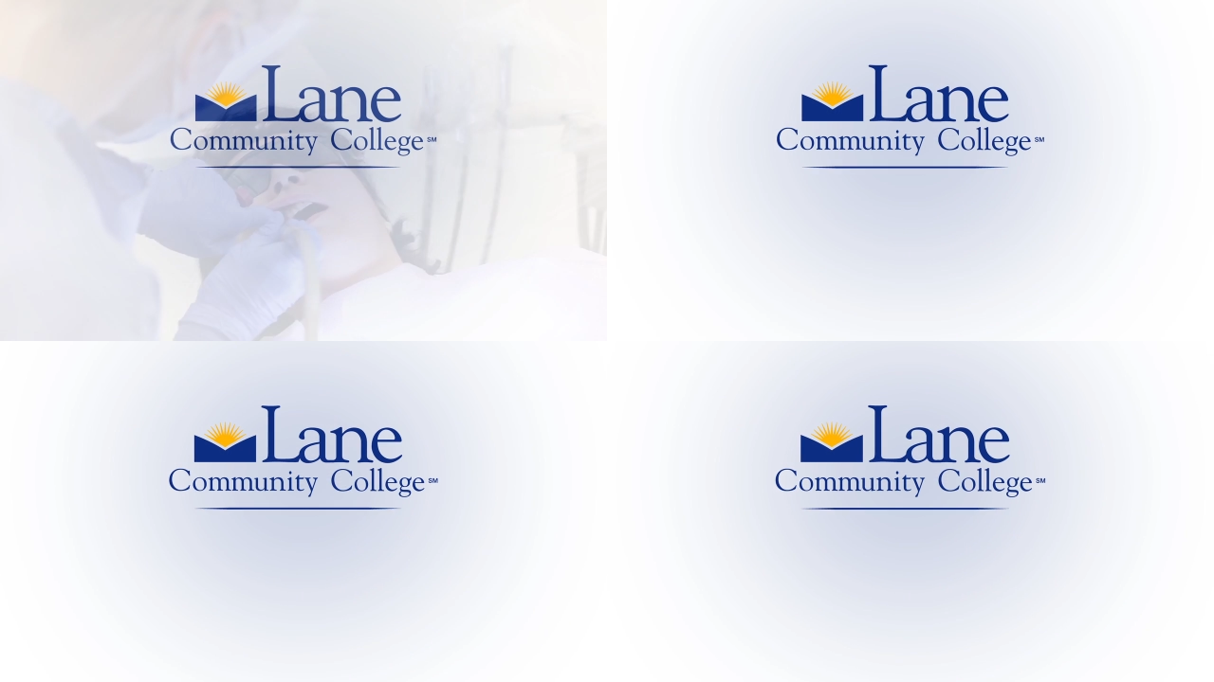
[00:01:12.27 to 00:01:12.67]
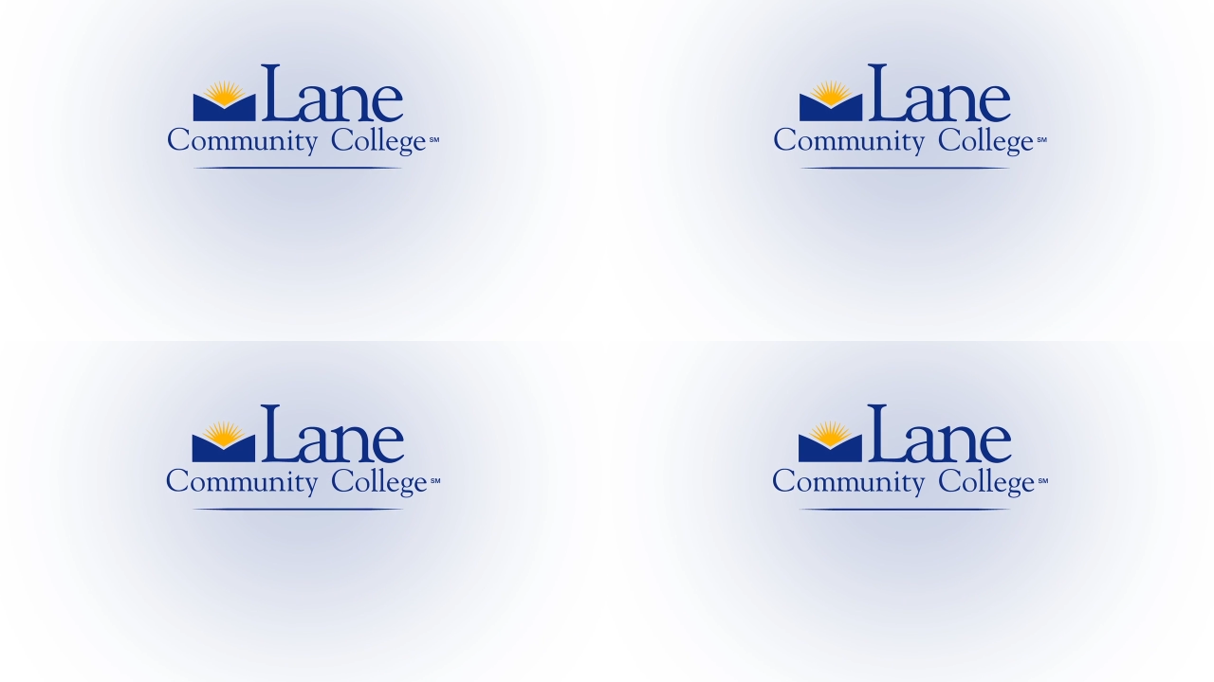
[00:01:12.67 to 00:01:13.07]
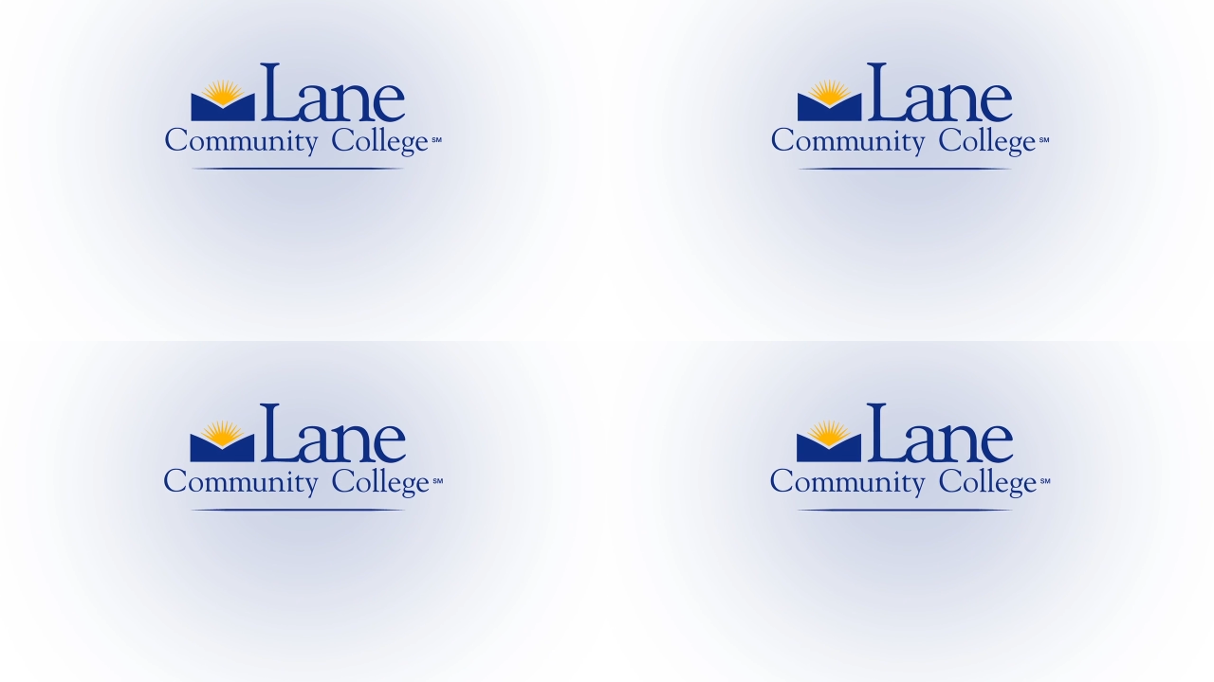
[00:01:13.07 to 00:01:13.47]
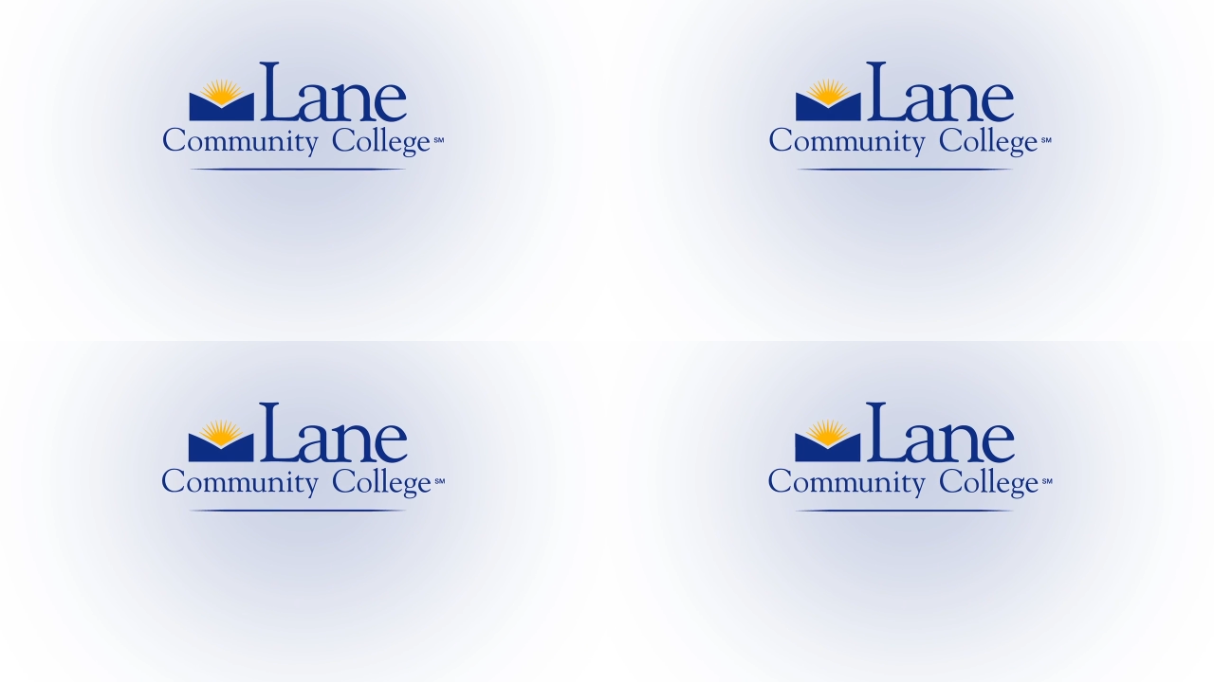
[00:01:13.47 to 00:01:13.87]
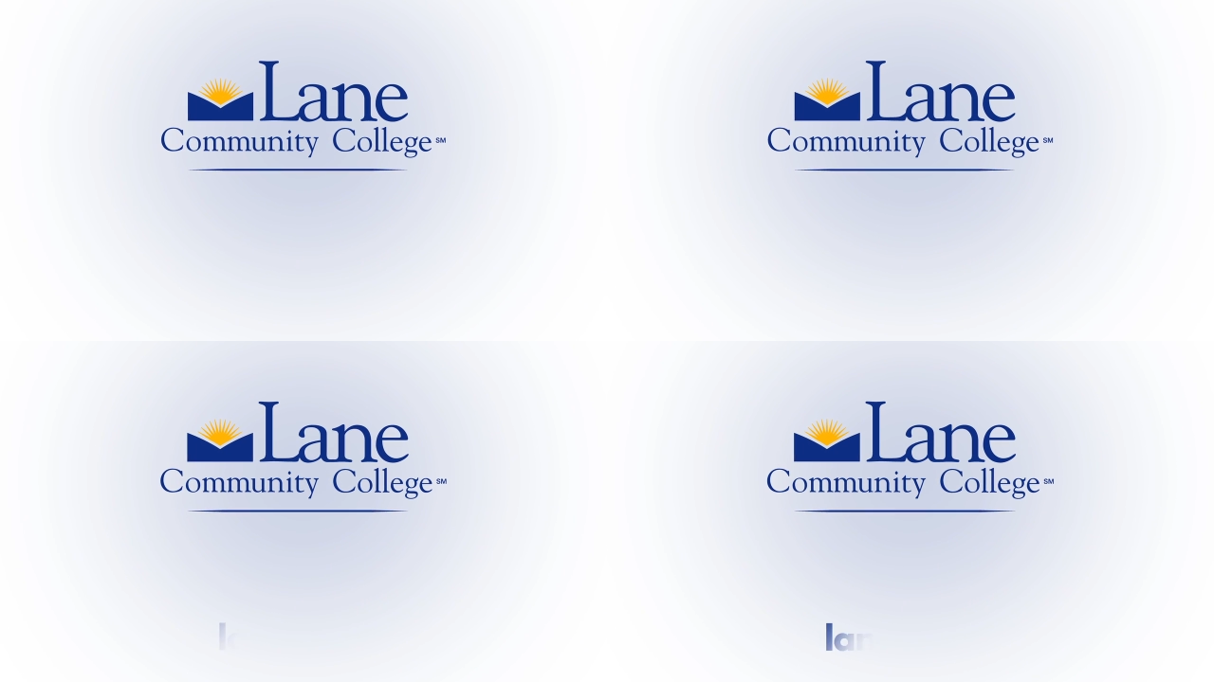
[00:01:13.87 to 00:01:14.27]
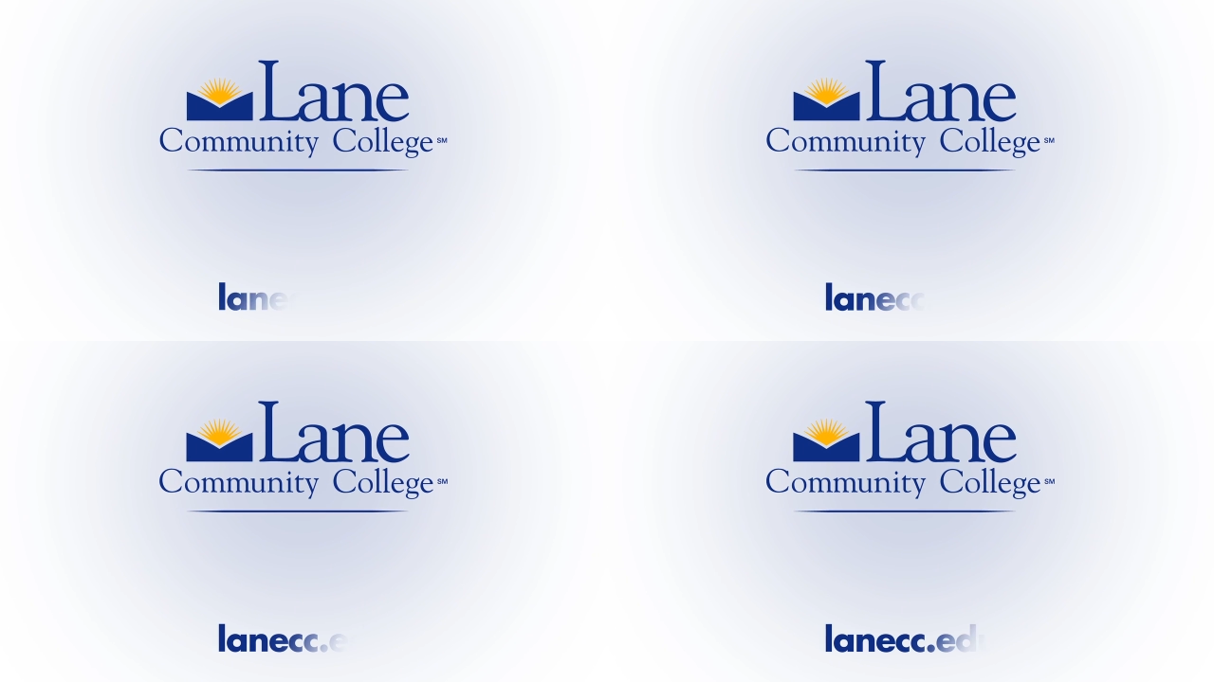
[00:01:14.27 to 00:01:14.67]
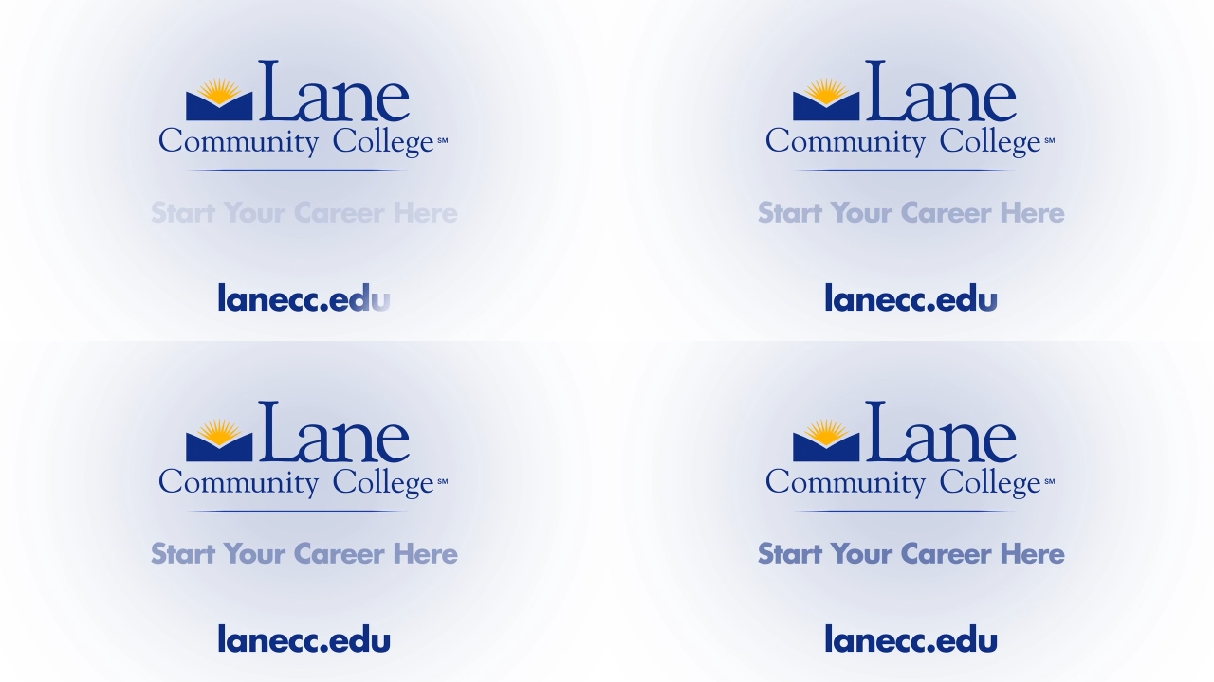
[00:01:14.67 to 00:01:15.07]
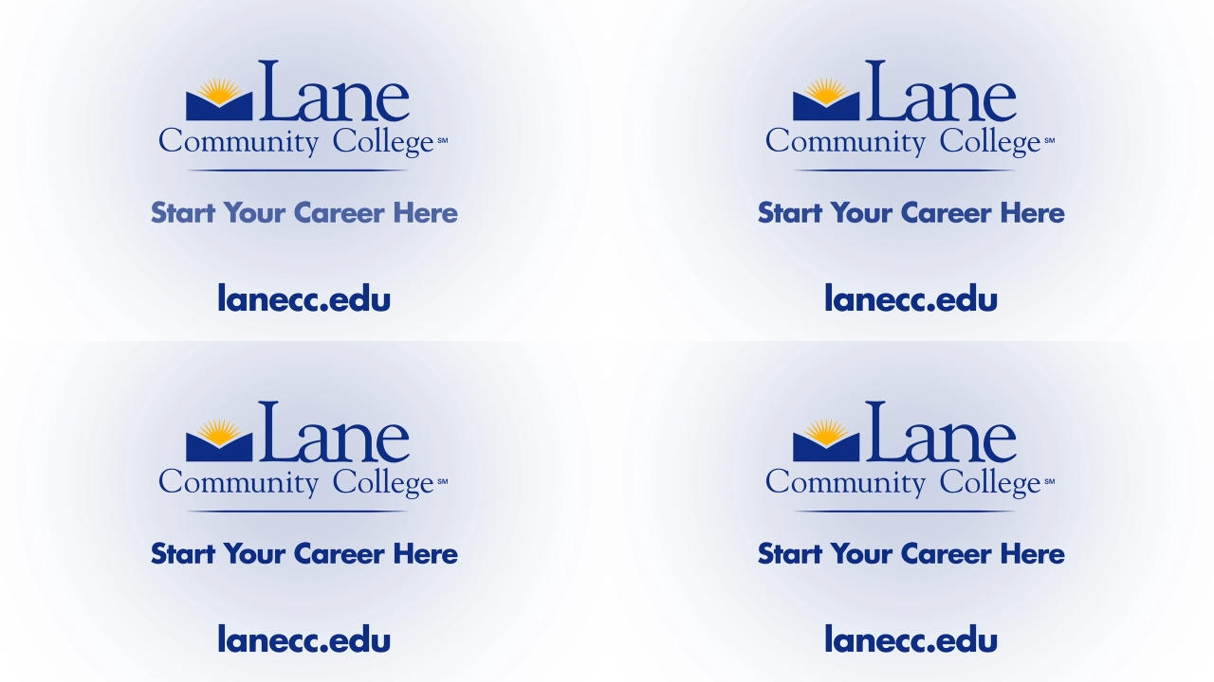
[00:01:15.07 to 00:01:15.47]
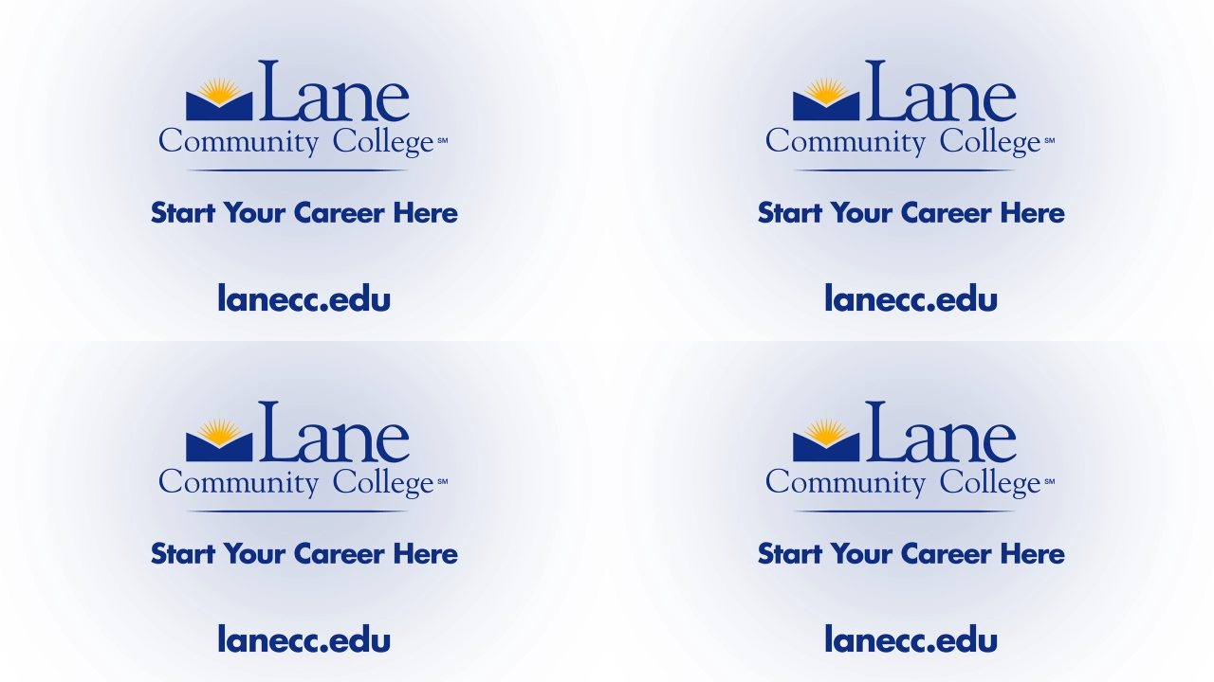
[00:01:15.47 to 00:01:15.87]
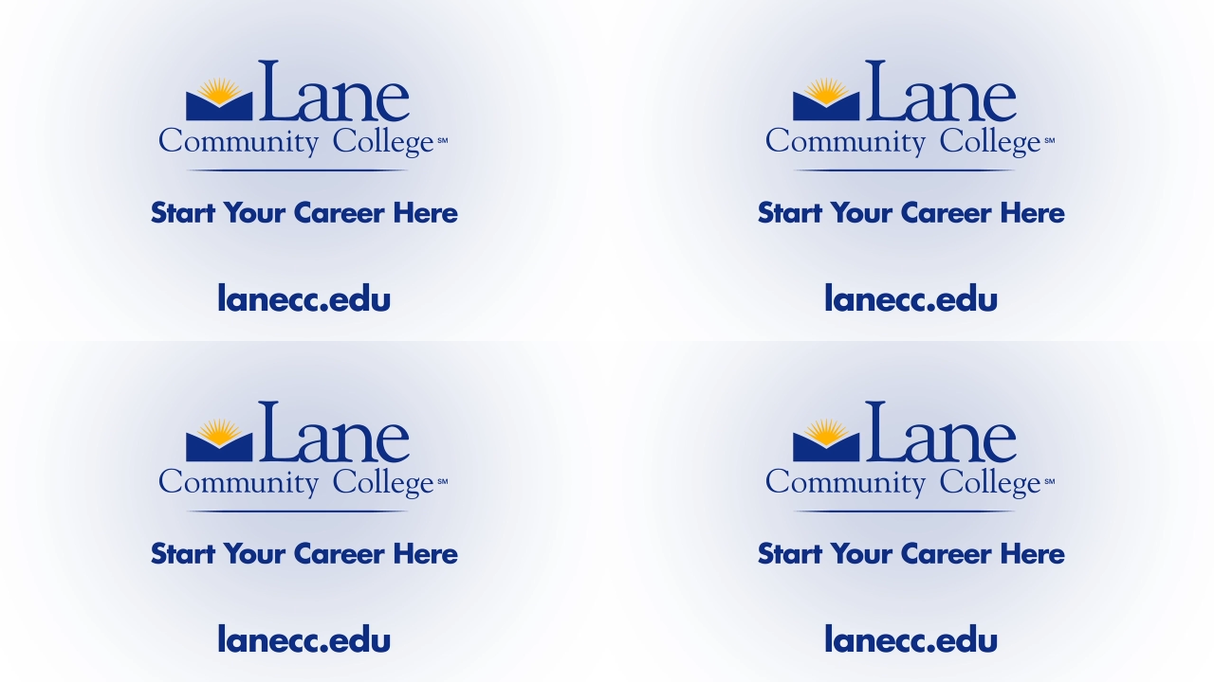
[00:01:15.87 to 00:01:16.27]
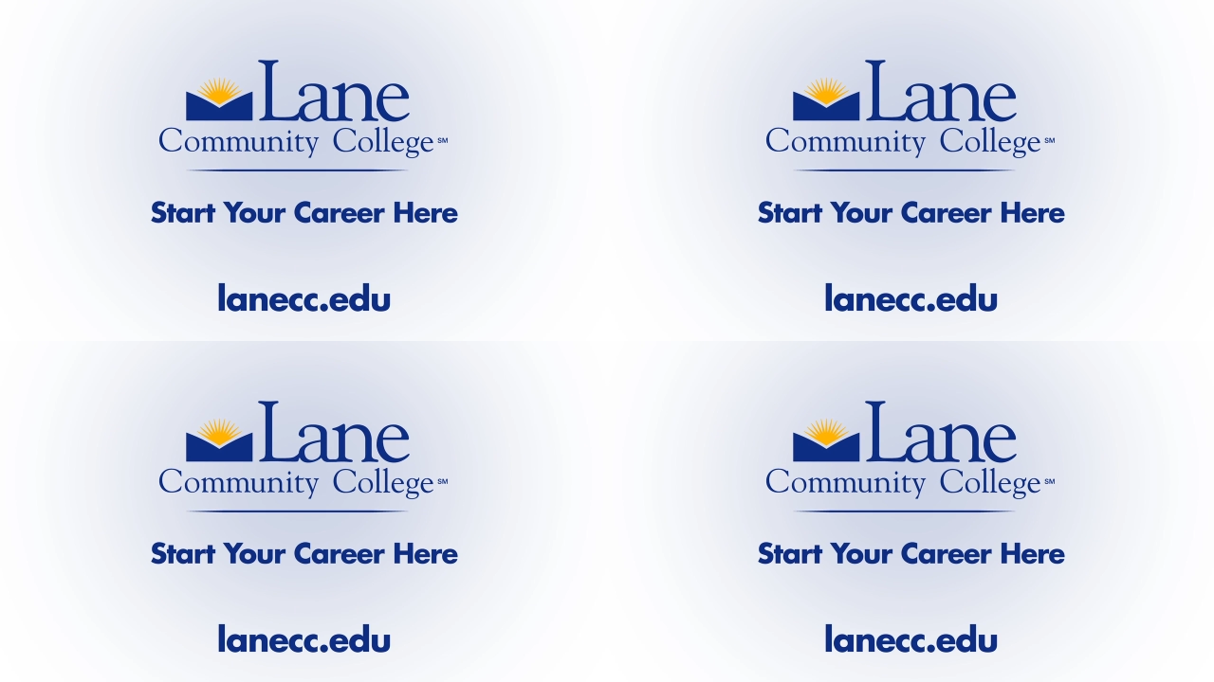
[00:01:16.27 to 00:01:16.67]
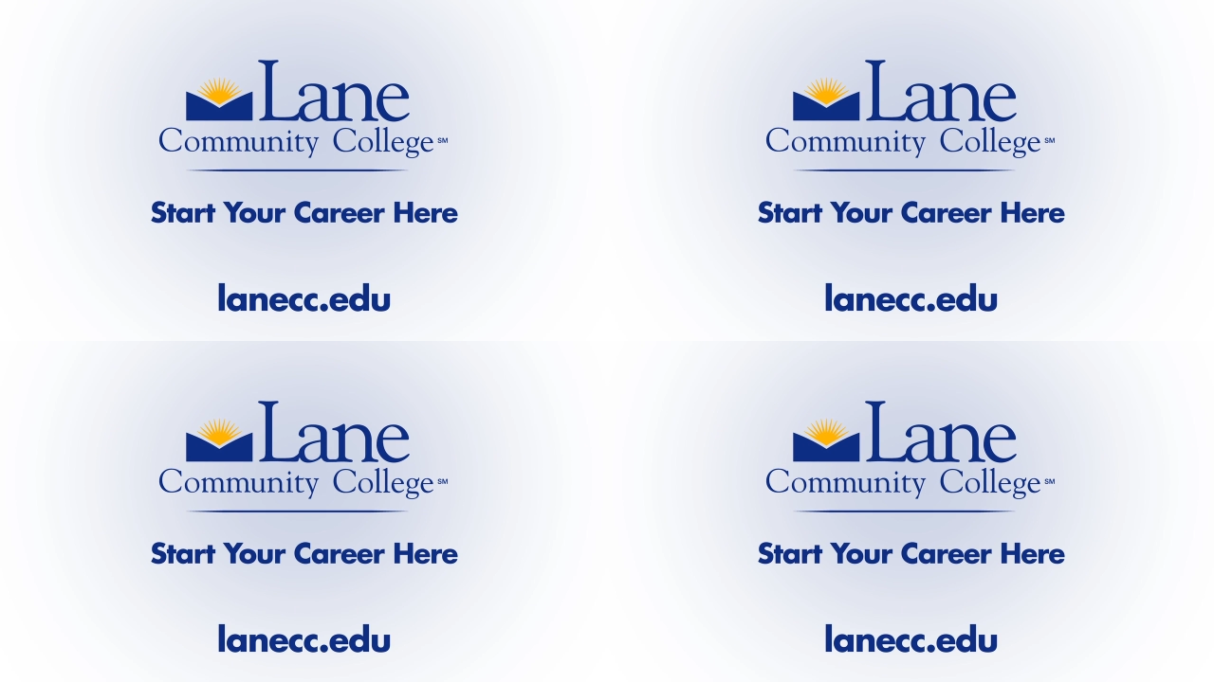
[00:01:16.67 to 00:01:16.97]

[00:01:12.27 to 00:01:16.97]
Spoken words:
[unreadable: no face in view]